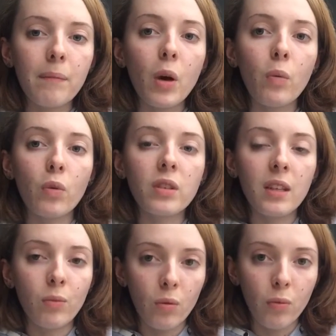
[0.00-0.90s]
I
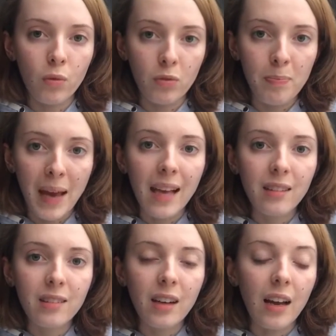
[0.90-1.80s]
wanted what was
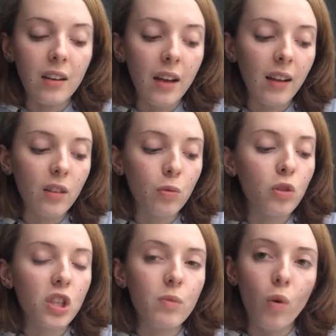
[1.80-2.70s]
best. And that's
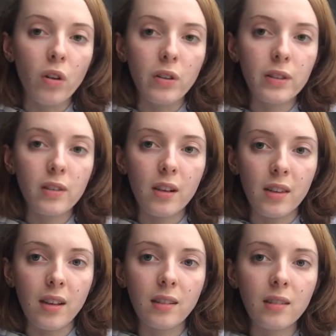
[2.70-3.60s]
what she wants
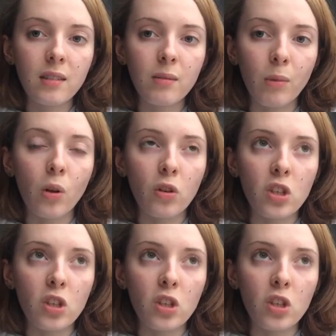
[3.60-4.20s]
in this monologue.